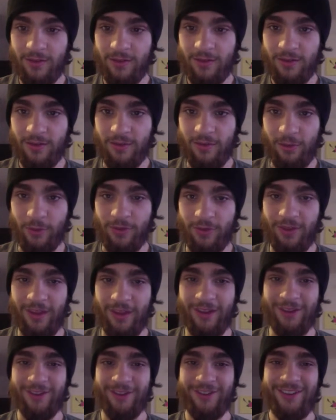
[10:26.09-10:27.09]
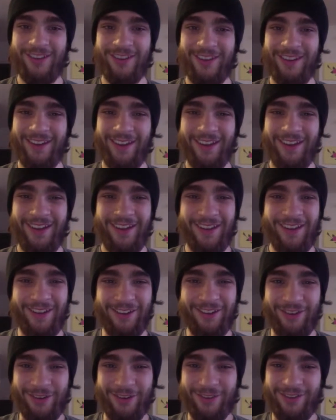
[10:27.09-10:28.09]
Focus energy?
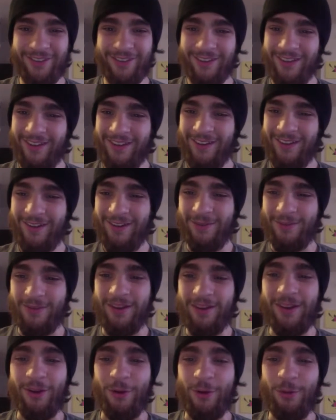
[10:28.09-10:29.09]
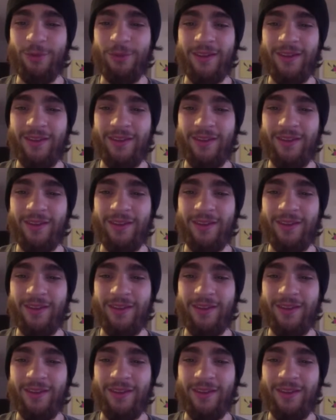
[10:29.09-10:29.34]
Oh, I mean, not hoping,